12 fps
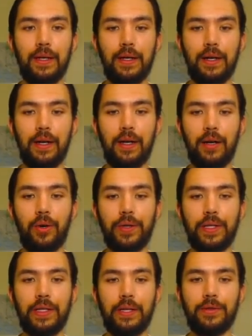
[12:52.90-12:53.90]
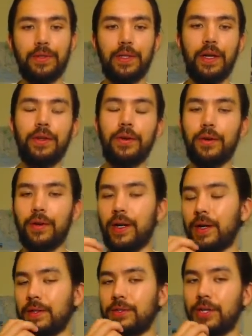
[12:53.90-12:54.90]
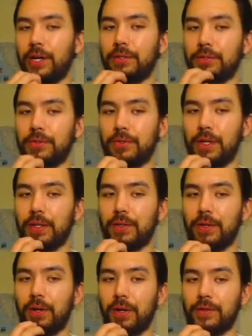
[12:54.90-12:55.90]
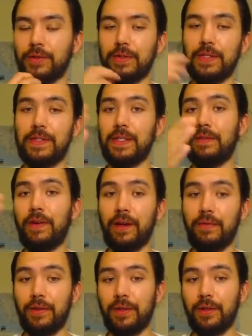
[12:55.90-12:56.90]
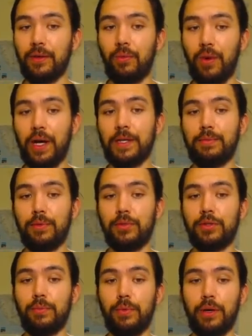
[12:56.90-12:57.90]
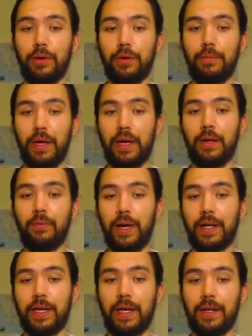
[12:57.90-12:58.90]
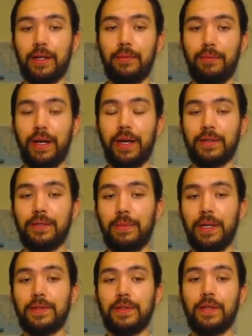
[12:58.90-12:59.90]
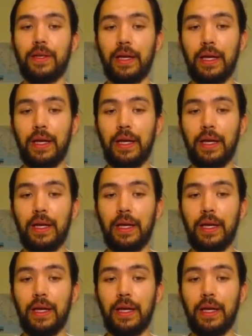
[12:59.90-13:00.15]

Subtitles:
And then here's another Giant Trunade card. So Dzeev had a video. Why is Premature Burial banned? Why can't it come back? So basically,